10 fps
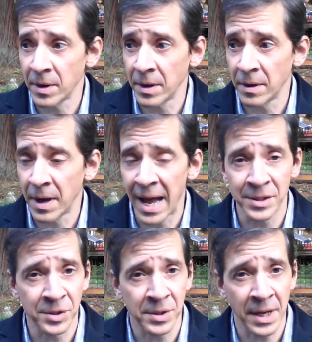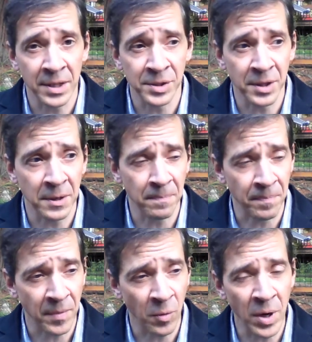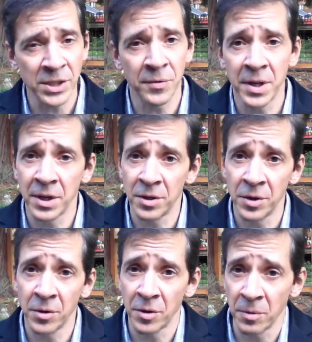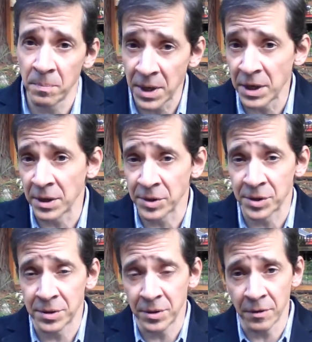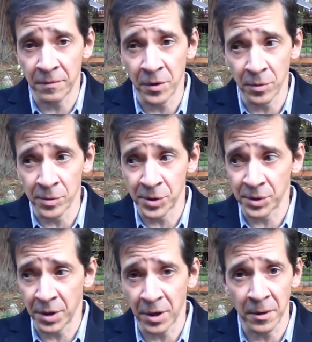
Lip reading: as ways of getting clear on the meanings of those